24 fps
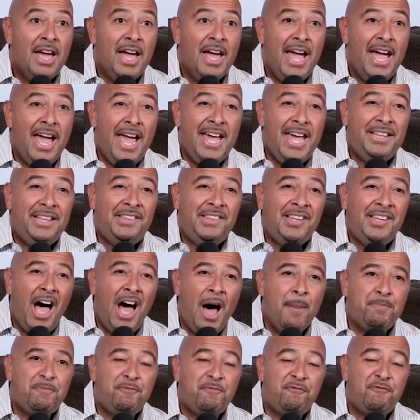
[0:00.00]
a
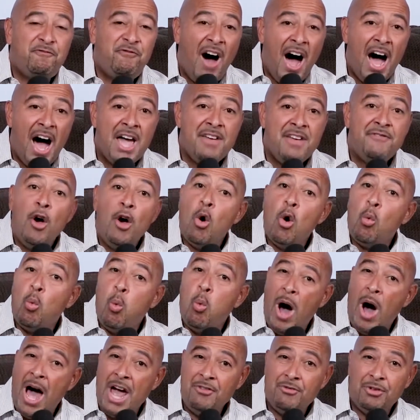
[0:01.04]
top five
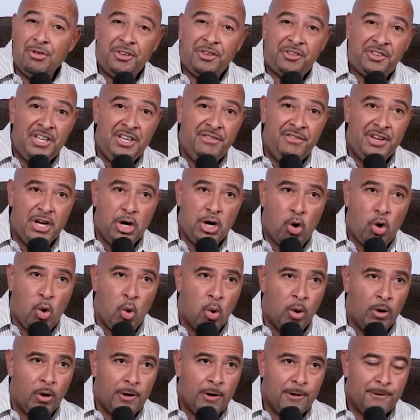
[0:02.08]
wide receiving
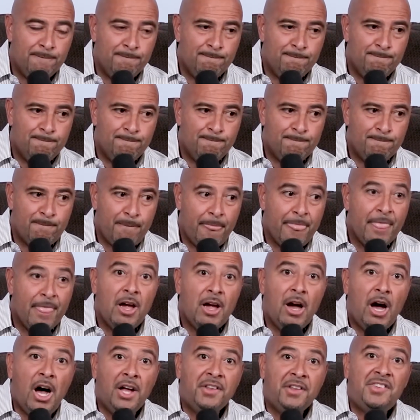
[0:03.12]
corps,
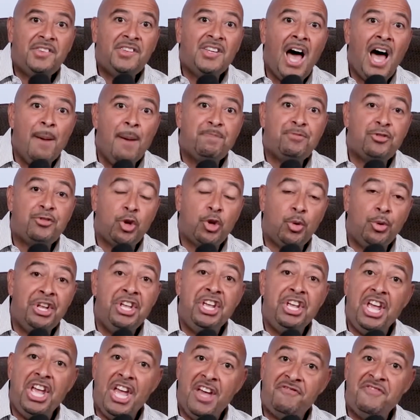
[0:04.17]
a top three,
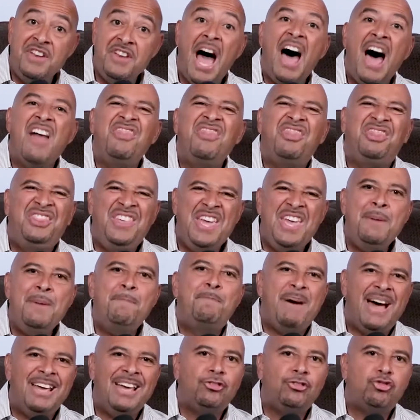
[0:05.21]
if not the
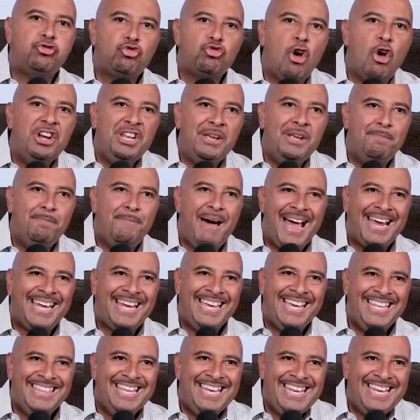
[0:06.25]
best running back
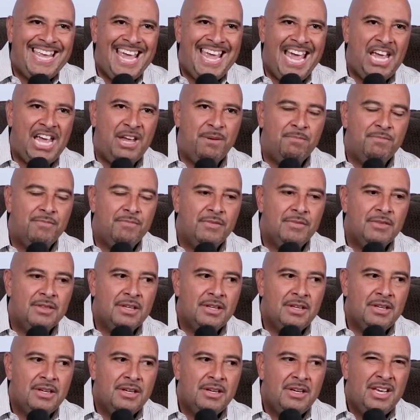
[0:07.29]
in the game,
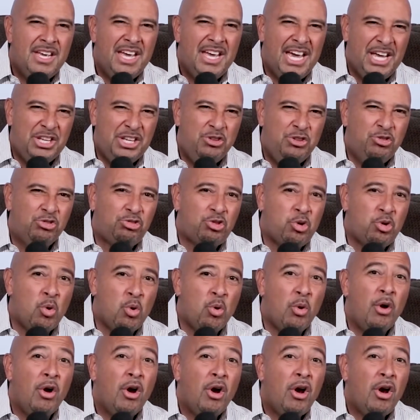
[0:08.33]
and you
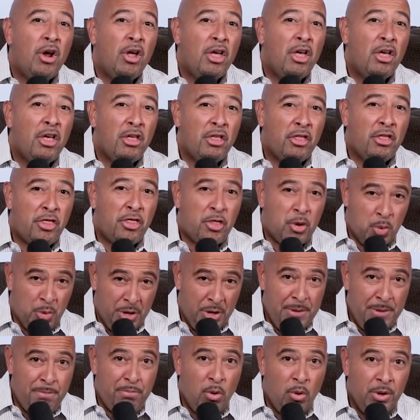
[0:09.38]
score three
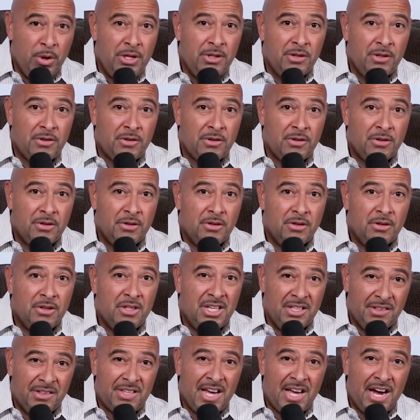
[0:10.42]
points the
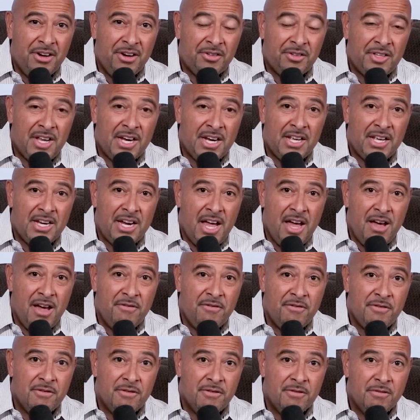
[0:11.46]
entire second half?
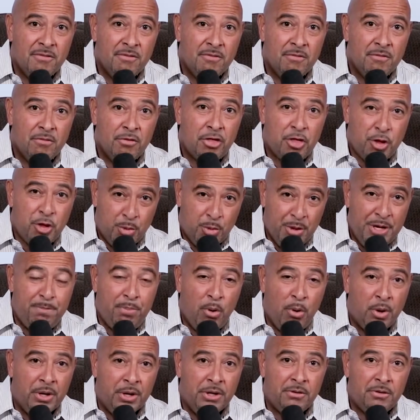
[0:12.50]
Three
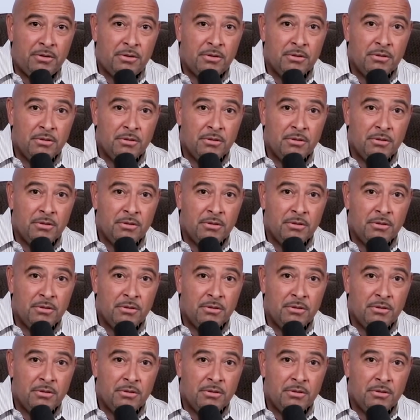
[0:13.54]
points.